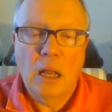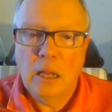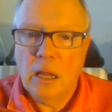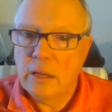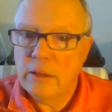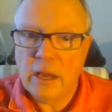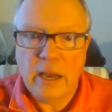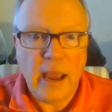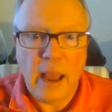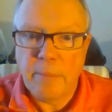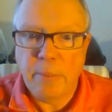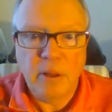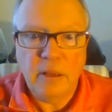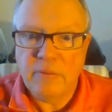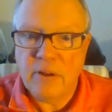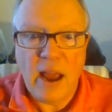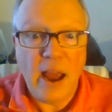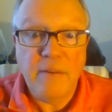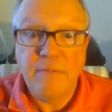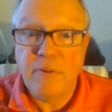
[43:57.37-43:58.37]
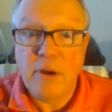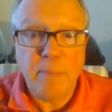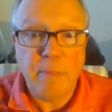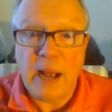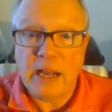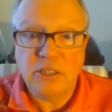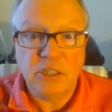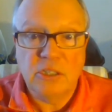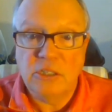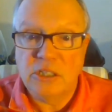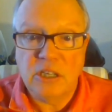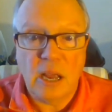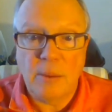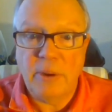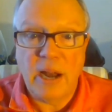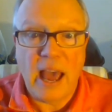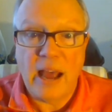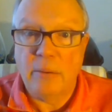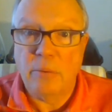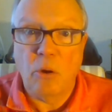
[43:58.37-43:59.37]
uh, they can't believe it. Every passenger's
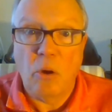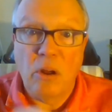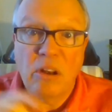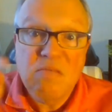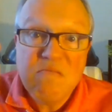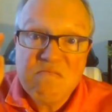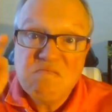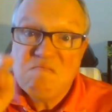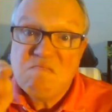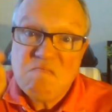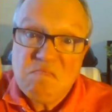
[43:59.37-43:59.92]
coming at them going,